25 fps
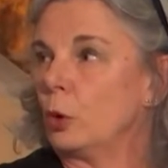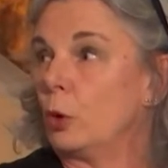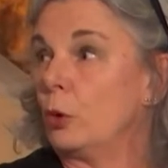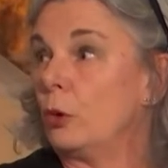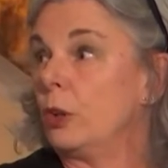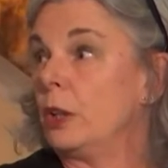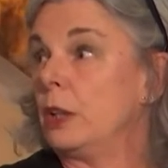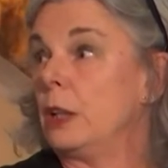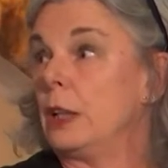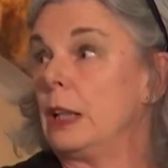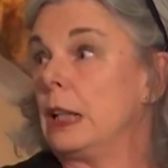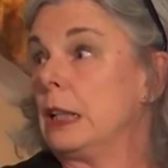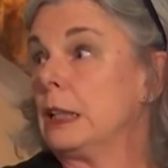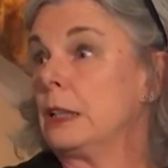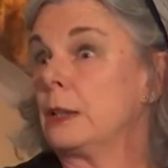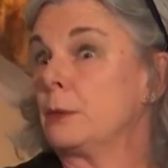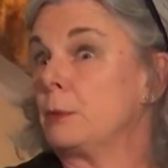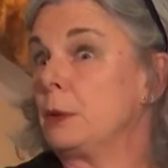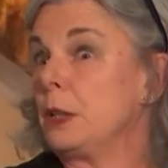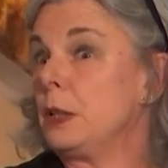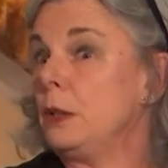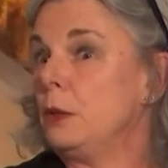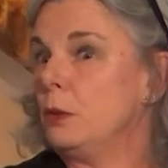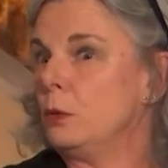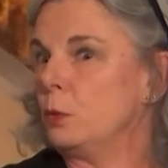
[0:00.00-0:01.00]
Or in
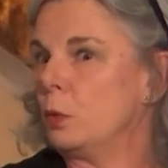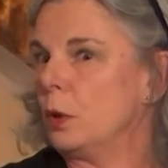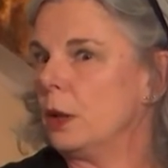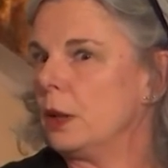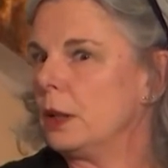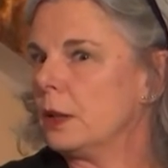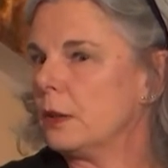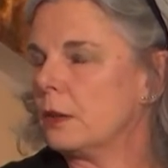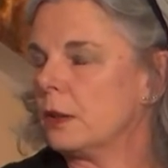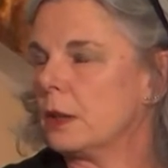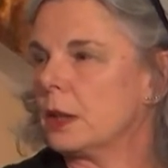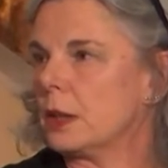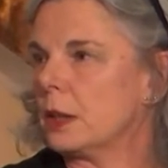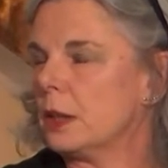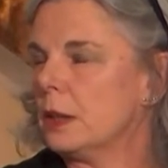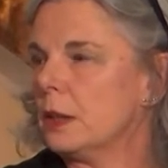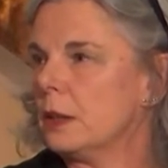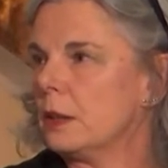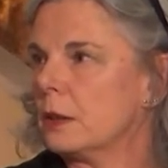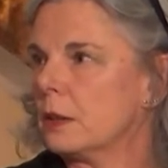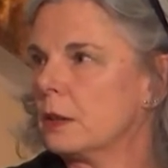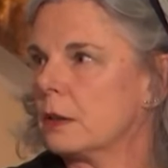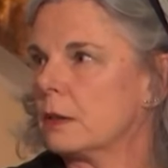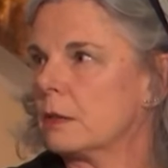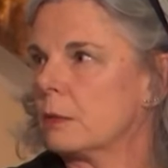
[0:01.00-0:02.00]
expected ways, I
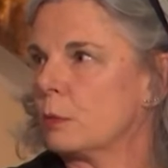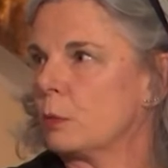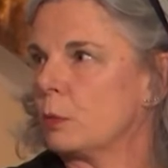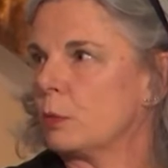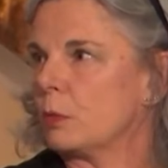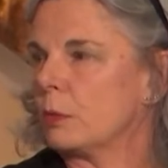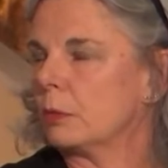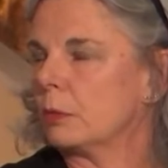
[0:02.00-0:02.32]
guess.